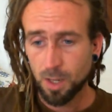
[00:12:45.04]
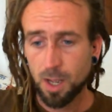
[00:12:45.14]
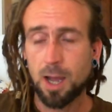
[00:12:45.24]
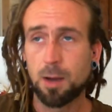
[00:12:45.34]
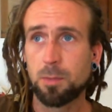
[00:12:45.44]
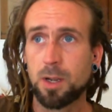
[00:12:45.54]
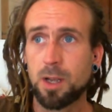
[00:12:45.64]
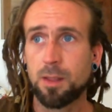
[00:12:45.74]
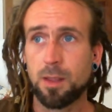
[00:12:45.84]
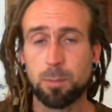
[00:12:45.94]
They both had
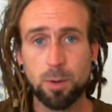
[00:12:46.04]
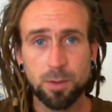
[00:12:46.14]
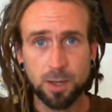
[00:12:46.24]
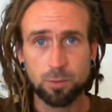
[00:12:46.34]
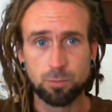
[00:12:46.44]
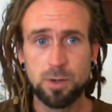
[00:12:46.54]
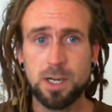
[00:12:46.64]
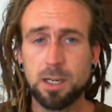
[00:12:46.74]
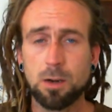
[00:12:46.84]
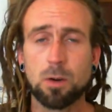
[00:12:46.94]
really long white
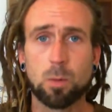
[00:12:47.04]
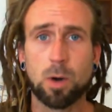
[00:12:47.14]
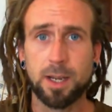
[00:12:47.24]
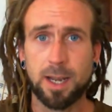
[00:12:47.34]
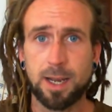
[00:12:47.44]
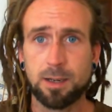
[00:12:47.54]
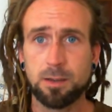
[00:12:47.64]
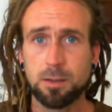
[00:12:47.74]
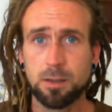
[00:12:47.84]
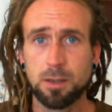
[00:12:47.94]
hair,
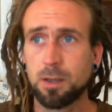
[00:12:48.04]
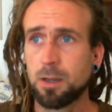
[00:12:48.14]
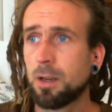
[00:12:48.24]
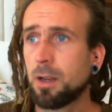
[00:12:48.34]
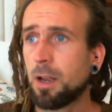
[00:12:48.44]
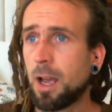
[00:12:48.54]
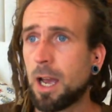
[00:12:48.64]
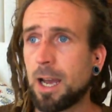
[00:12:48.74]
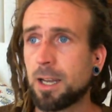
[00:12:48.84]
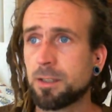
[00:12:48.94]
and
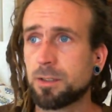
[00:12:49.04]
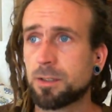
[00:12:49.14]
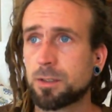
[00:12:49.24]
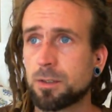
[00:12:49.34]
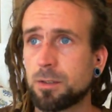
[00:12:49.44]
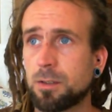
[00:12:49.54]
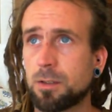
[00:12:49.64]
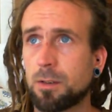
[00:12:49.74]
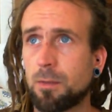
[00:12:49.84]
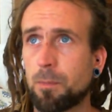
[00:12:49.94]

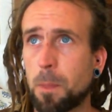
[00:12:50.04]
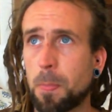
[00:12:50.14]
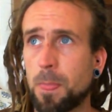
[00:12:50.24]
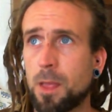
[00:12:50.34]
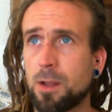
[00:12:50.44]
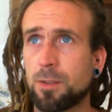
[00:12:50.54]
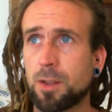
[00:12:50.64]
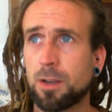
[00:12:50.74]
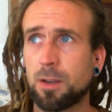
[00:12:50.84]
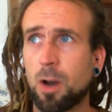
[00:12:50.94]
the old
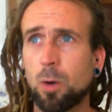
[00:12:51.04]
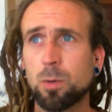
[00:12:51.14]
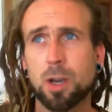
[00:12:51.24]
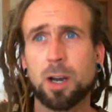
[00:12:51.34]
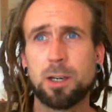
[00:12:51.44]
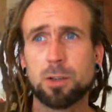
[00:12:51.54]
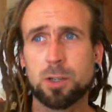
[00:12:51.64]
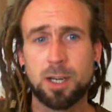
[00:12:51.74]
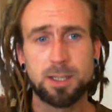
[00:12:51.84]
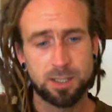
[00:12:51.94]
guy looked like this
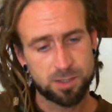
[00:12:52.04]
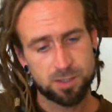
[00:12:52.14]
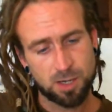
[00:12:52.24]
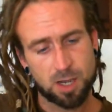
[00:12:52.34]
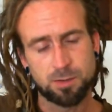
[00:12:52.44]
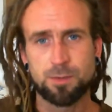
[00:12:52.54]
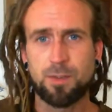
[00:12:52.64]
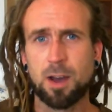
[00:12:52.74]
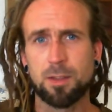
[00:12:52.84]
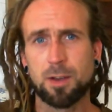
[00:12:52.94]
girl's father,
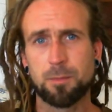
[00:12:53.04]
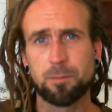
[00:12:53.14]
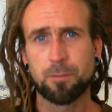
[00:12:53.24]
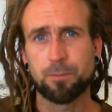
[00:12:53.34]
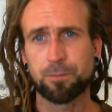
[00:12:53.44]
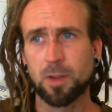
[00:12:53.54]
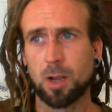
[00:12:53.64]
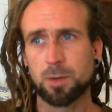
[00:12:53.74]
because this guy